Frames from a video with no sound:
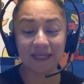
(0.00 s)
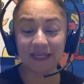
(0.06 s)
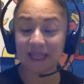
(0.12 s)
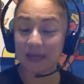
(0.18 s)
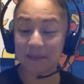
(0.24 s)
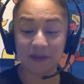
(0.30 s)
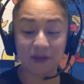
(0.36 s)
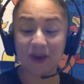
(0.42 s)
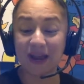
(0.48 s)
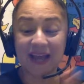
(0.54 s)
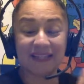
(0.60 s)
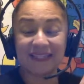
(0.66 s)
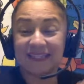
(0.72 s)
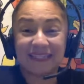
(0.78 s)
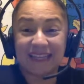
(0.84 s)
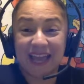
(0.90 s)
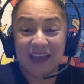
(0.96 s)
clapping her
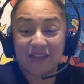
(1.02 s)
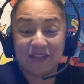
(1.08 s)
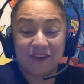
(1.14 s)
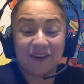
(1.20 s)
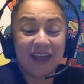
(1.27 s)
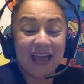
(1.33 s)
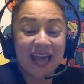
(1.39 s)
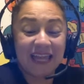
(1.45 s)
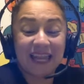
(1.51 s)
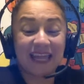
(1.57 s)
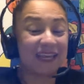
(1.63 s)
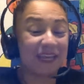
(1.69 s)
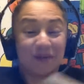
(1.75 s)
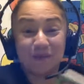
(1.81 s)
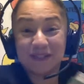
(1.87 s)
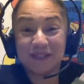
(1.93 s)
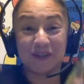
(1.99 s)
hands together like
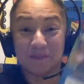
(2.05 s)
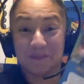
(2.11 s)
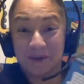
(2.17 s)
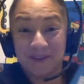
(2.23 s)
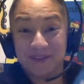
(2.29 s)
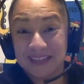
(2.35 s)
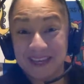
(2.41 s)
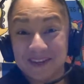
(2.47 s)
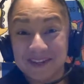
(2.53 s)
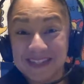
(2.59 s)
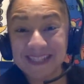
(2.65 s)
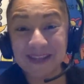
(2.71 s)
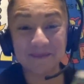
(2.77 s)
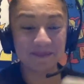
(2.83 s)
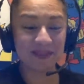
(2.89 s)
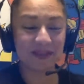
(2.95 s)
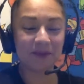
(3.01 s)
it was her birthday or
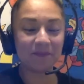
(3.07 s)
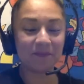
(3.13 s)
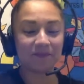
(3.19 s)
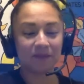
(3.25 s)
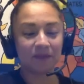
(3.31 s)
something.